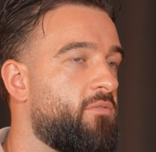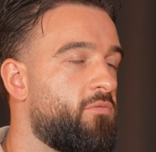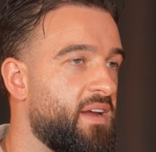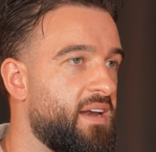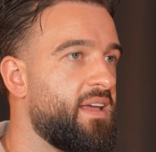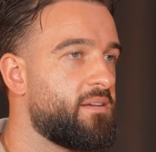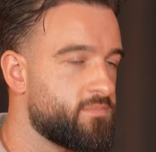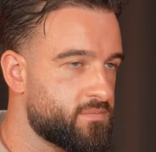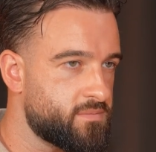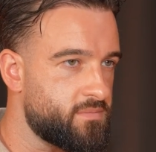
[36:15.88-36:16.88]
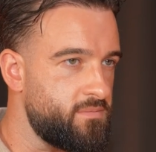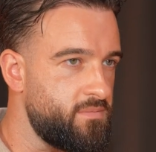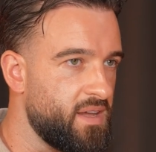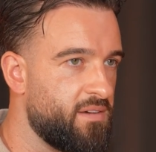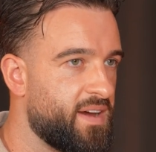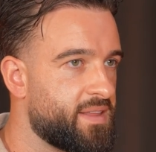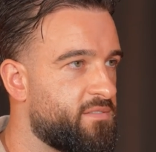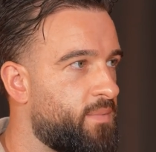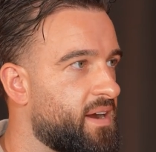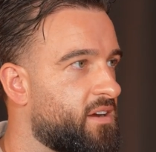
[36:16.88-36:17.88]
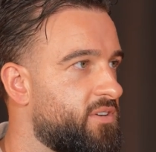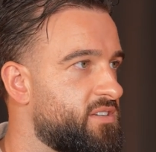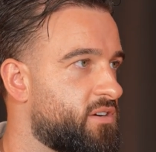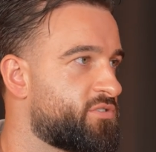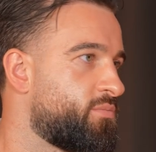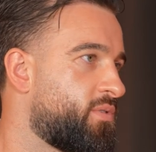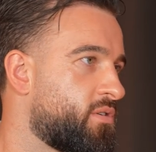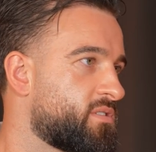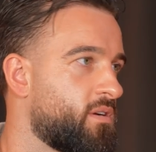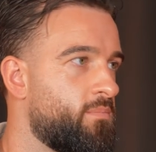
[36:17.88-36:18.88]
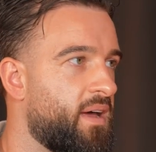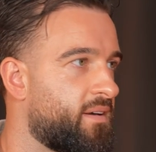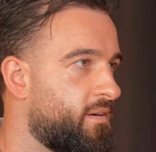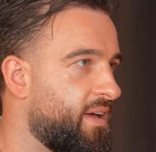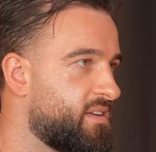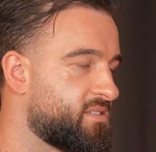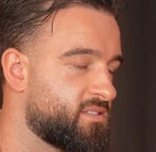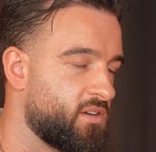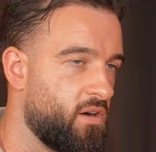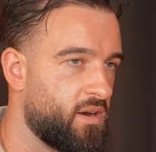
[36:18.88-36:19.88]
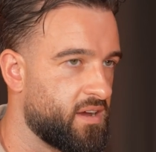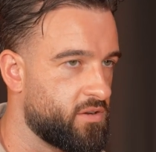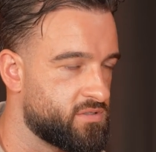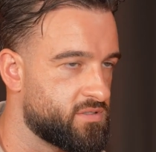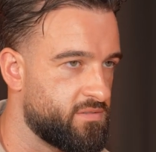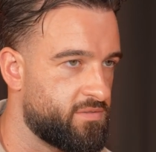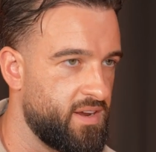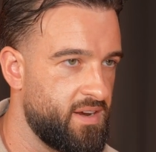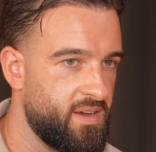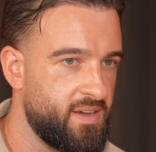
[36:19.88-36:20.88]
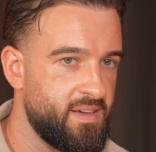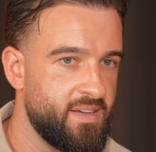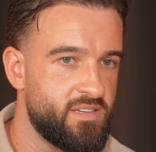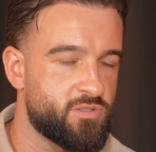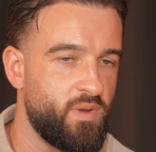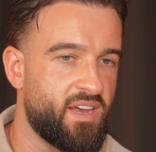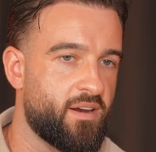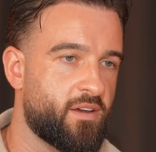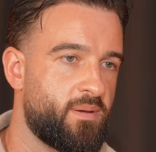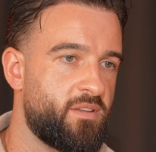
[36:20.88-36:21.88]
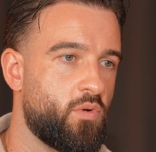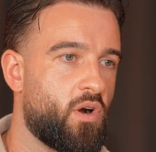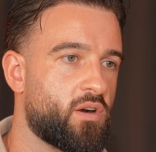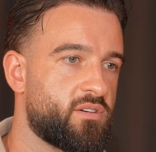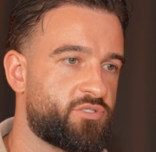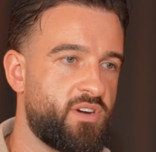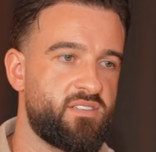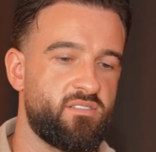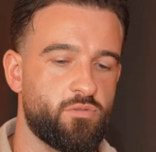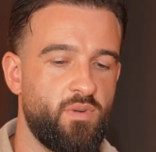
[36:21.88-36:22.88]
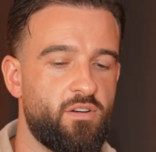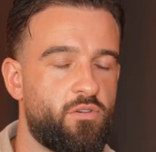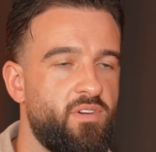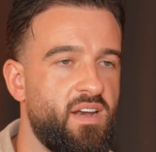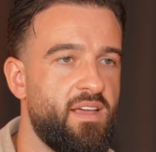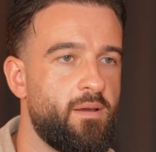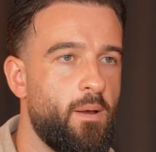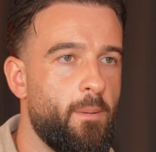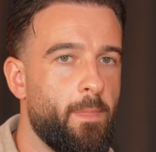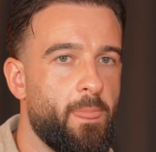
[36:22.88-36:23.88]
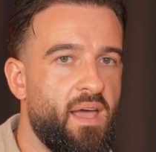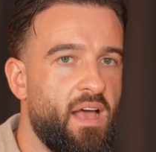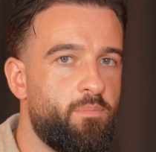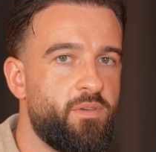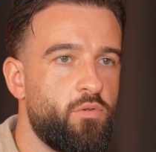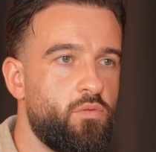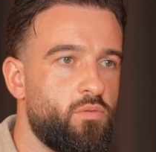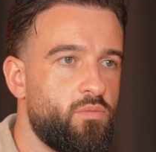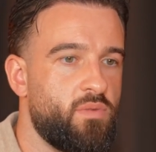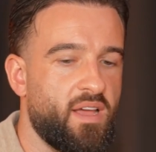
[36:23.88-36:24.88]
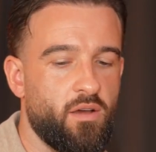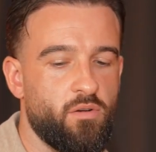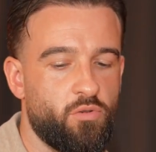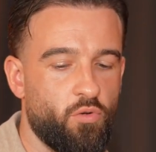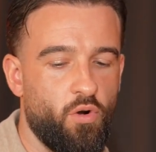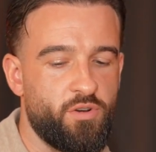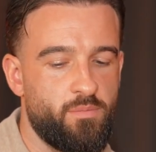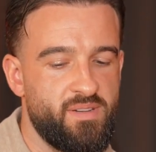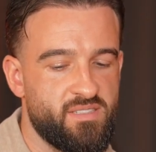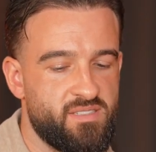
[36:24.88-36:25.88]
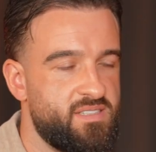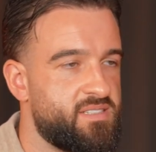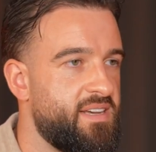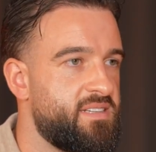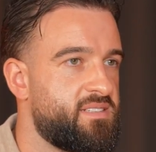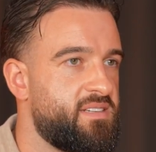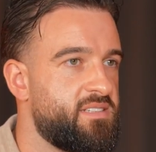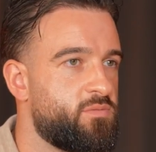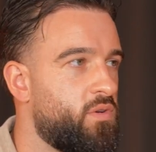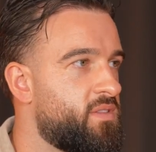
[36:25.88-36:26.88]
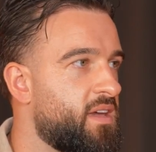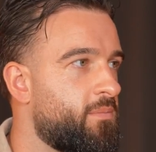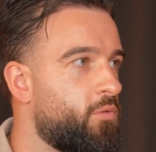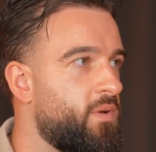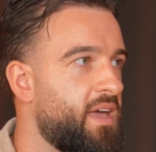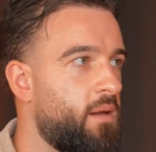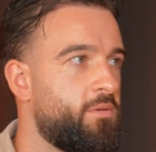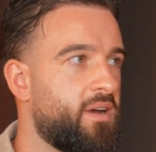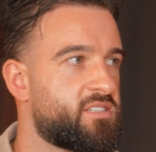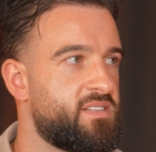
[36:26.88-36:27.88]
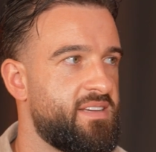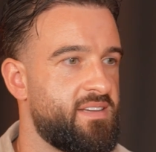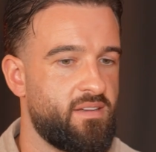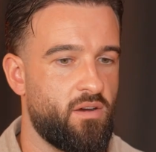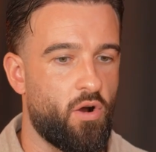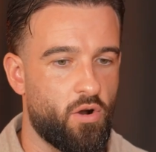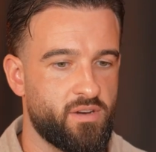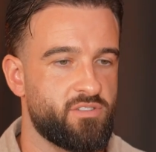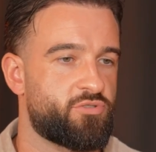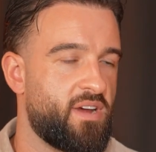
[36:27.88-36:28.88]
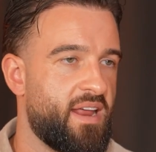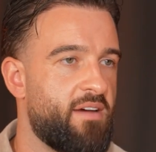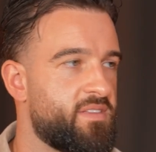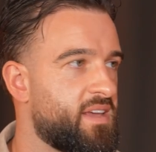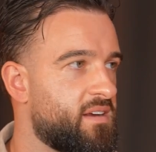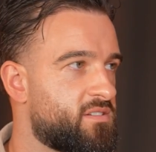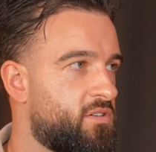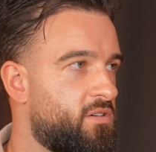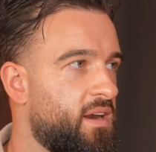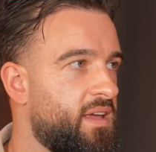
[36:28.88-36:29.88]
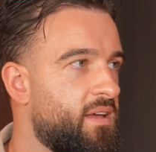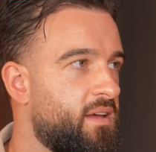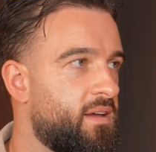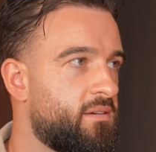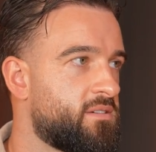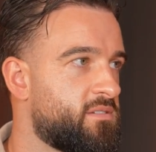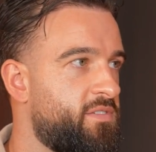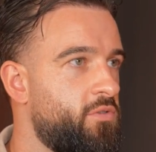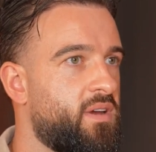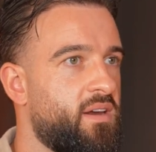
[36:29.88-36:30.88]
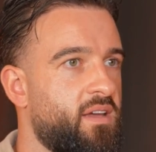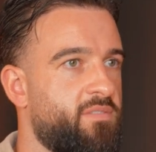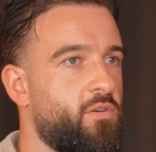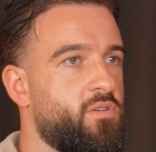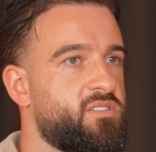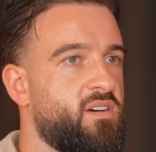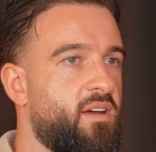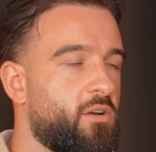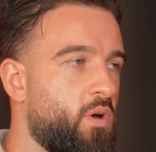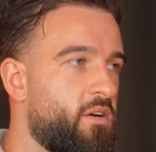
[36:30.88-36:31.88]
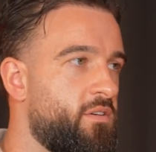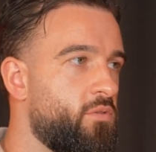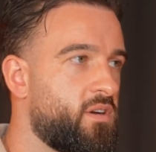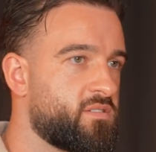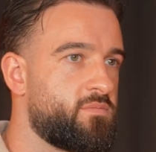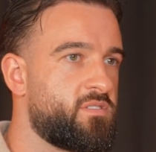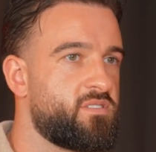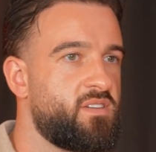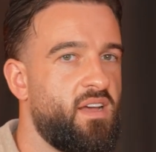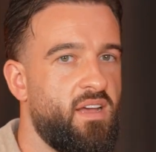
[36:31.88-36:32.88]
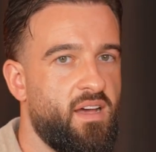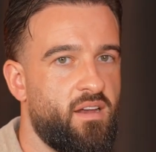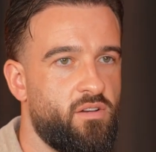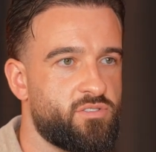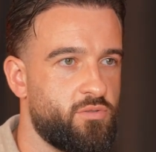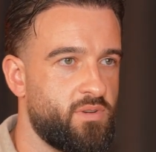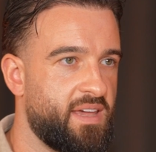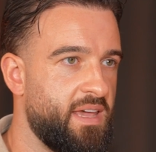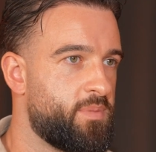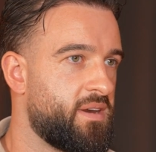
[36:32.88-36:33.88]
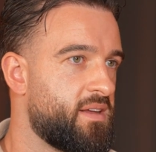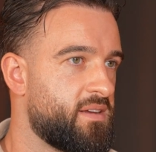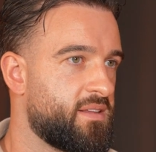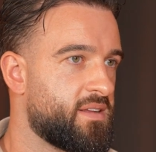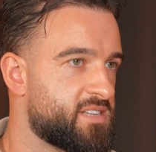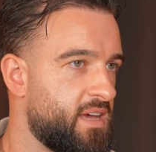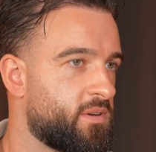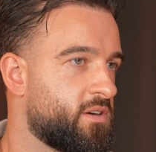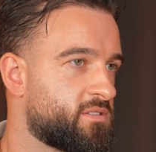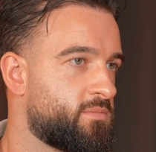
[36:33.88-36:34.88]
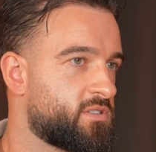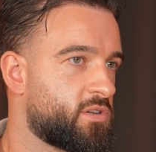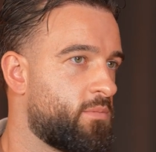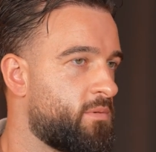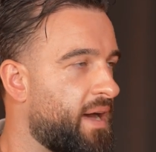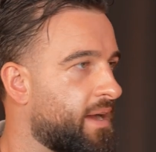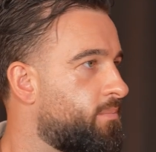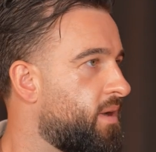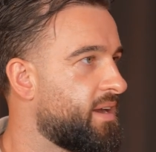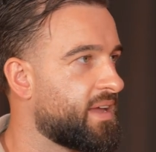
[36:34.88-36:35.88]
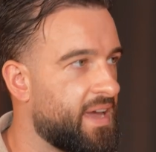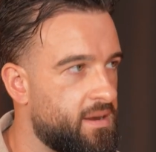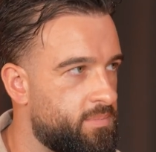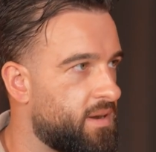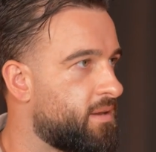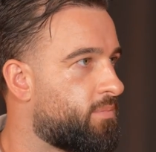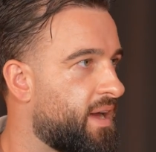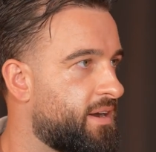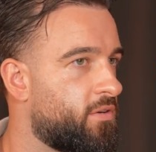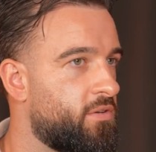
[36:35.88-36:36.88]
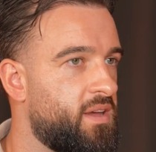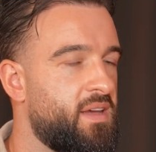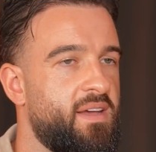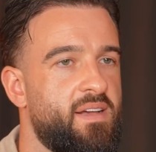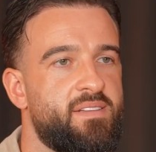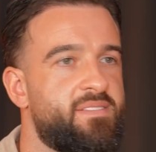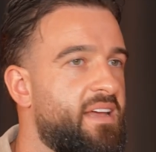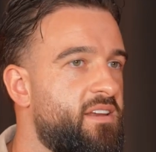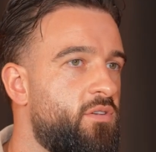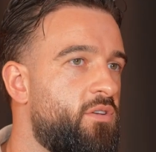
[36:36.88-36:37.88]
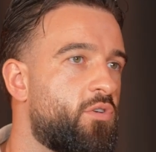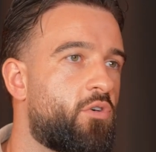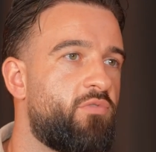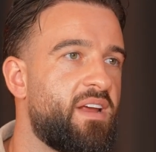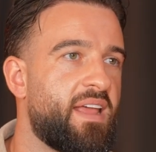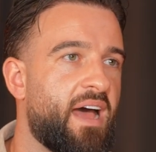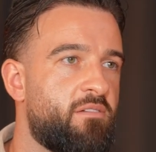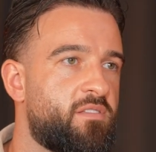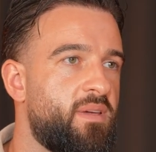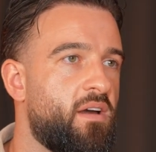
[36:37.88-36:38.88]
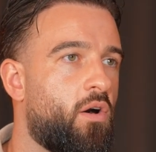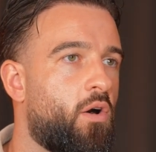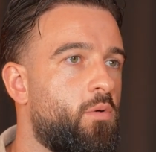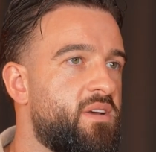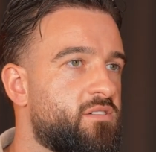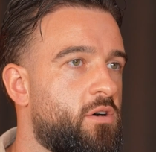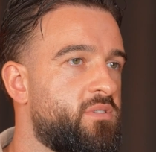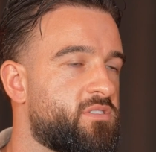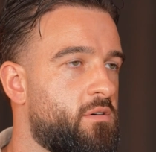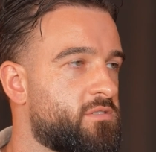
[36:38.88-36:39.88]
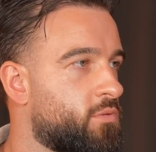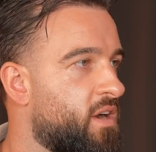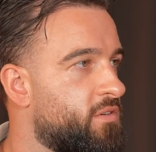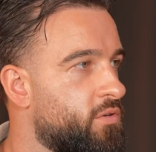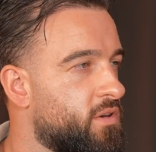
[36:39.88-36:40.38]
really effective market research reports, competitor analysis, all that good stuff, right? So we kind of come in and do orchestration. So we don't really help you, like, growing your business is one thing, but we help you actually orchestrate everything internally. Because if you can, like, focus on acquiring new customers and also keeping the same customers coming back and buying again and building the brand around it, then you don't really have to be always acquiring new